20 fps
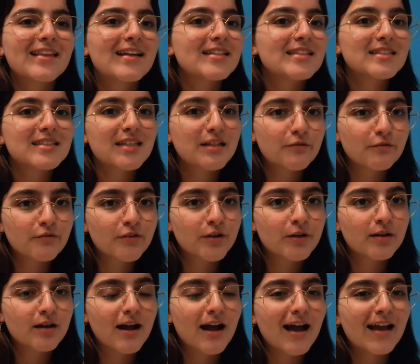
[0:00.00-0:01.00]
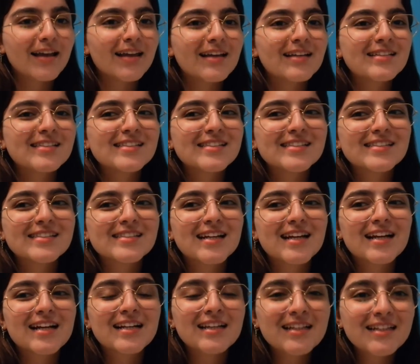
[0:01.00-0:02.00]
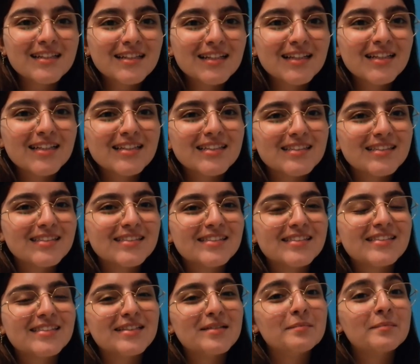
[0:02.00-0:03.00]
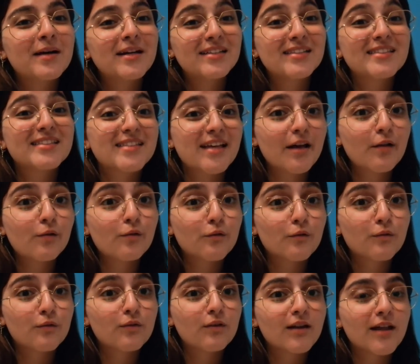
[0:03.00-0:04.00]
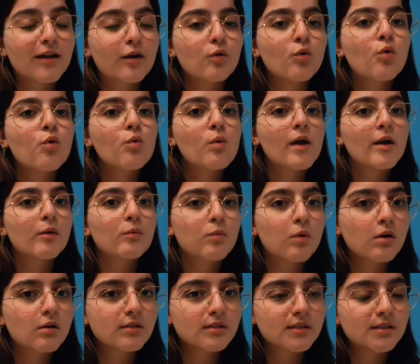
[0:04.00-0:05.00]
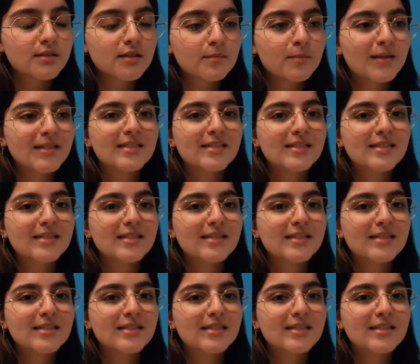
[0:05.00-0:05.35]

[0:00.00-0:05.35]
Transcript: that's different. I can clearly see myself, like who I was,